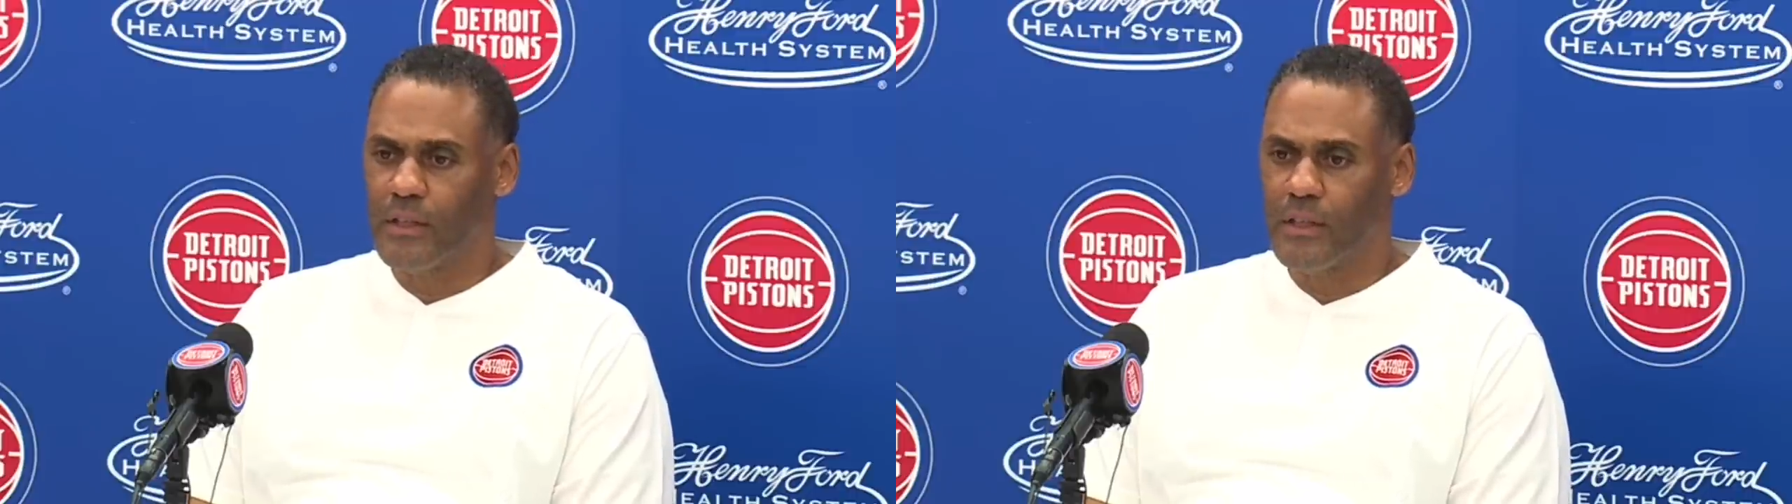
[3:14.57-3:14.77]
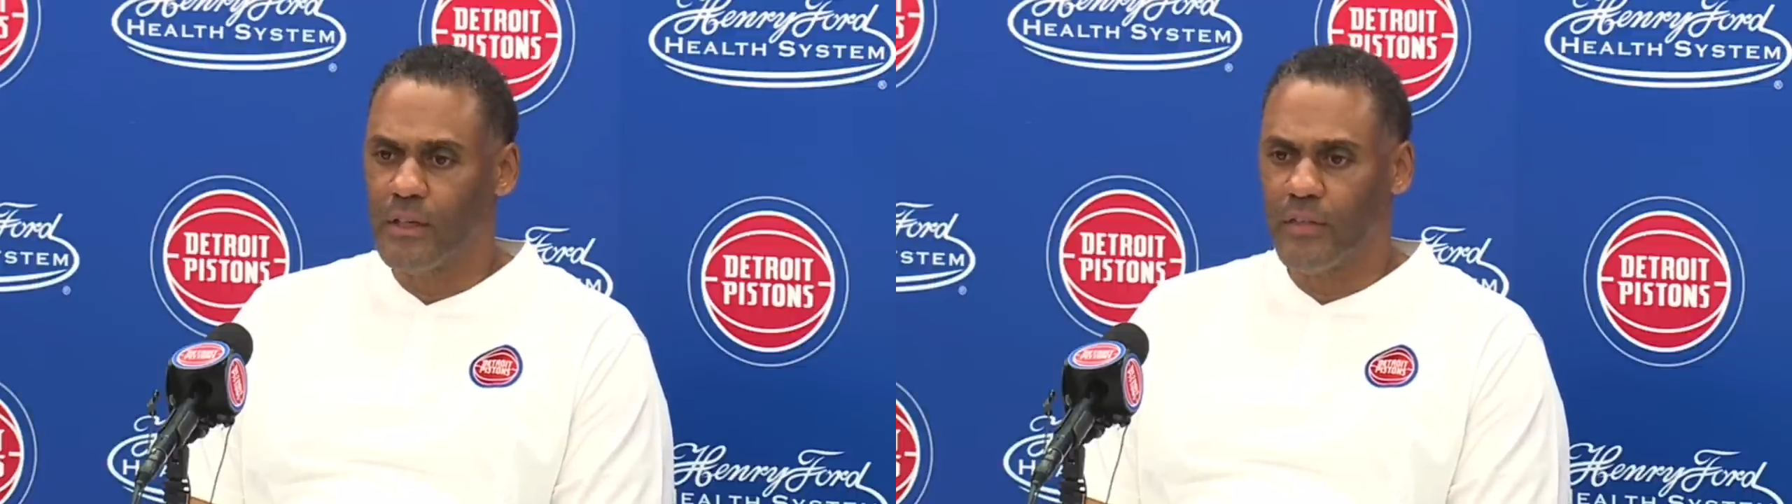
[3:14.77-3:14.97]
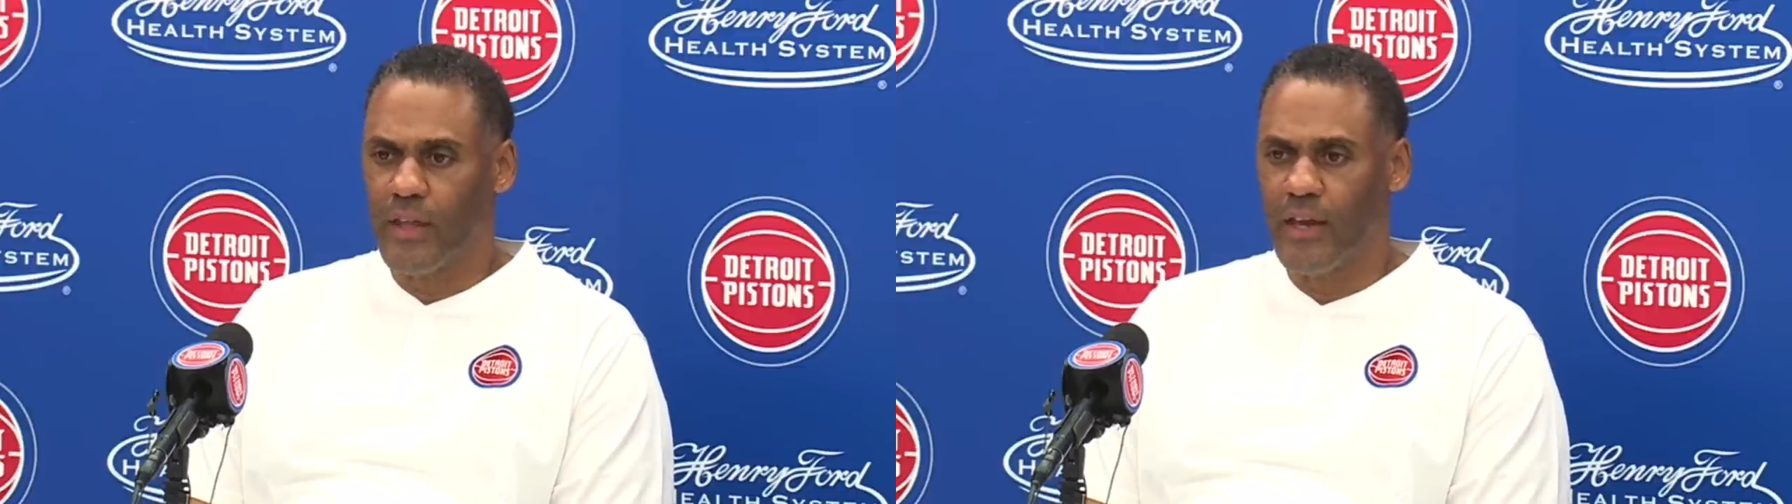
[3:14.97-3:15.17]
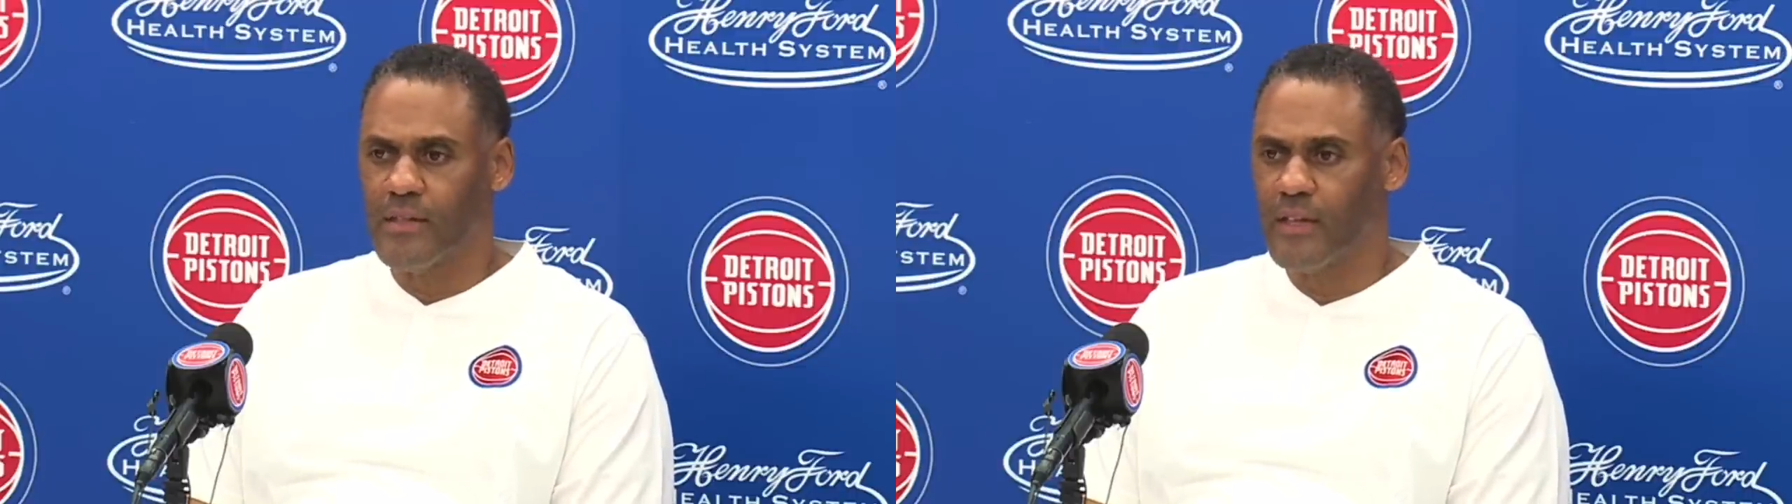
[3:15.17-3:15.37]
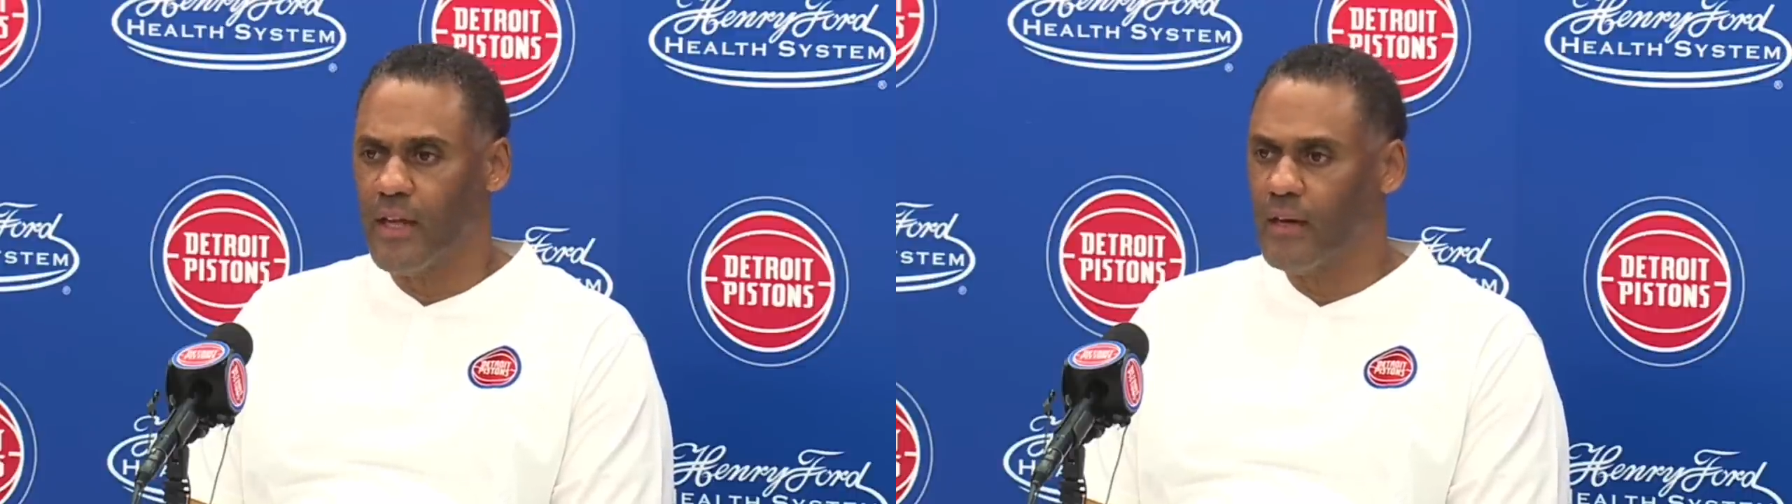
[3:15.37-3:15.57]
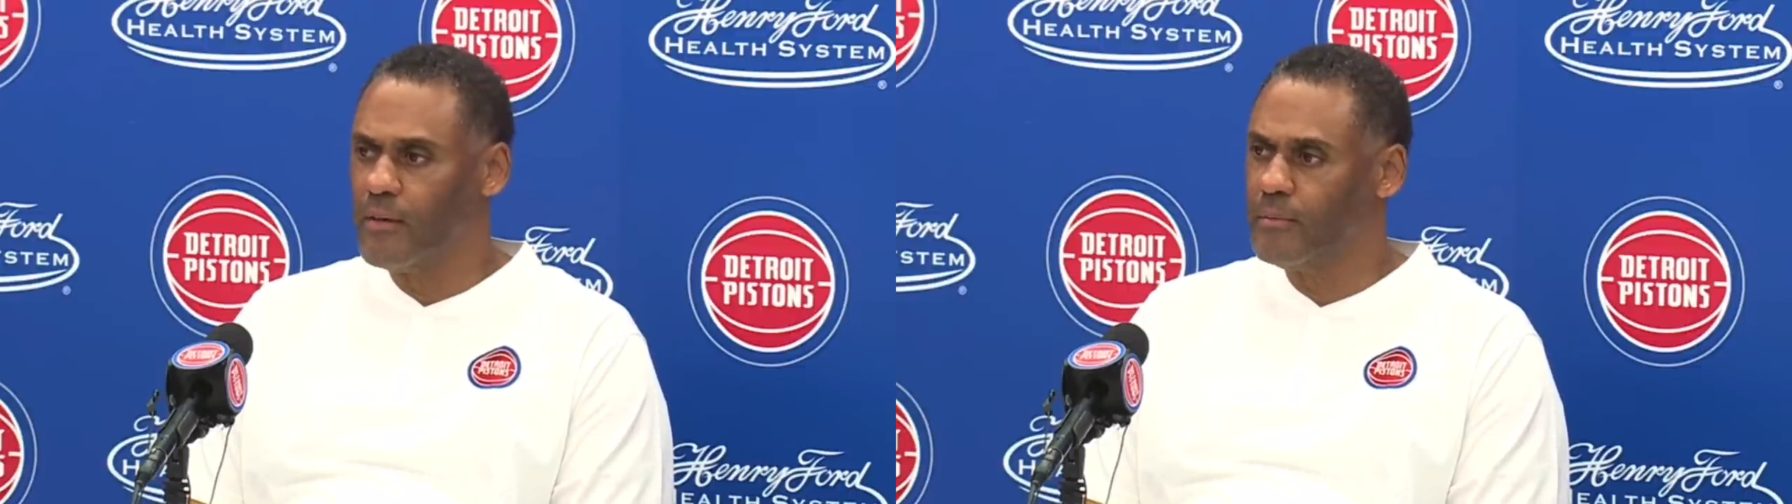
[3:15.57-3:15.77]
the things that